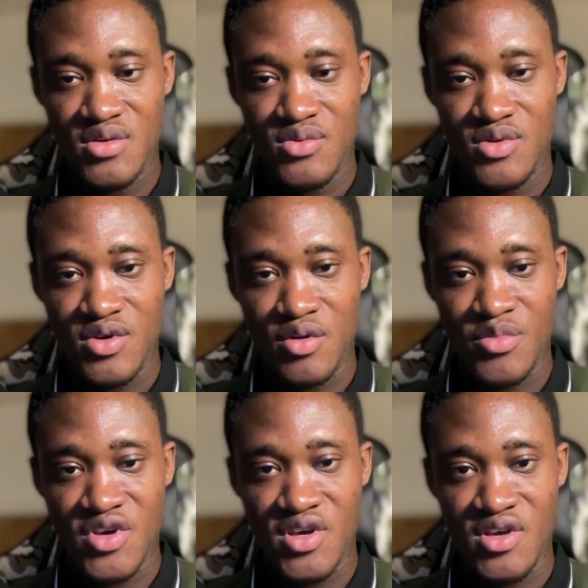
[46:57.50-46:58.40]
we
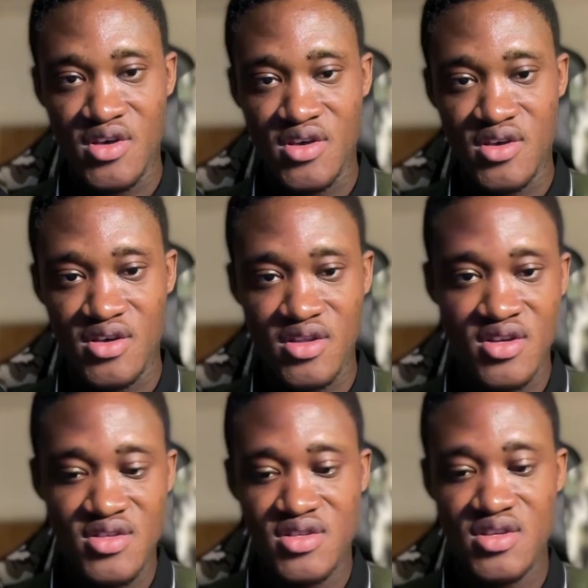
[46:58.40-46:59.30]
copy
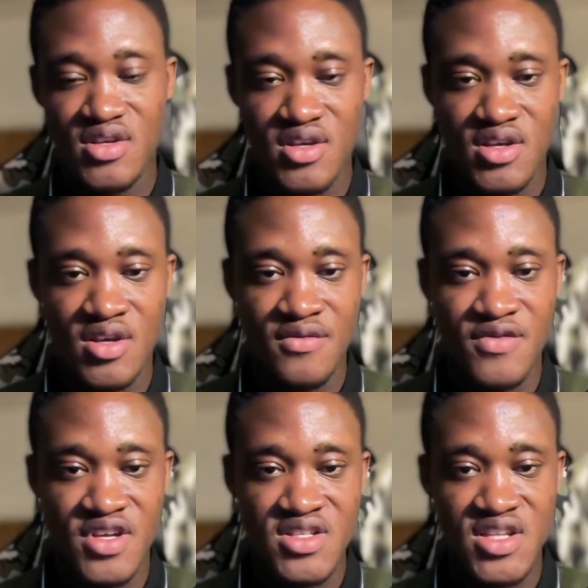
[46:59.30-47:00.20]
this. If
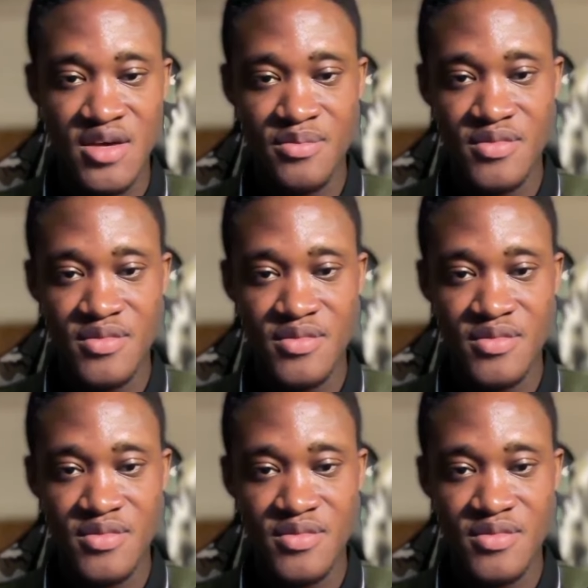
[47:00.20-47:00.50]
the step